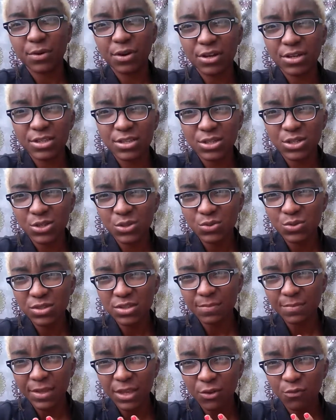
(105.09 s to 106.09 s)
or to do
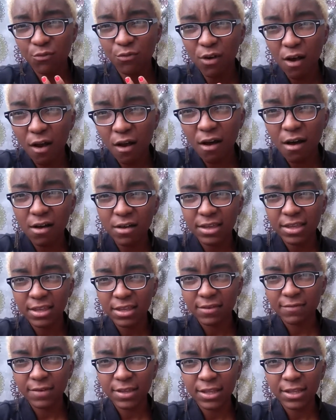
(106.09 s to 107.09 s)
something wrong
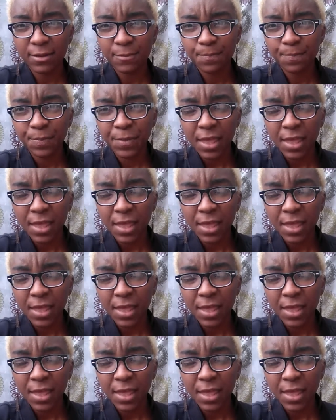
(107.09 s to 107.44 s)
even.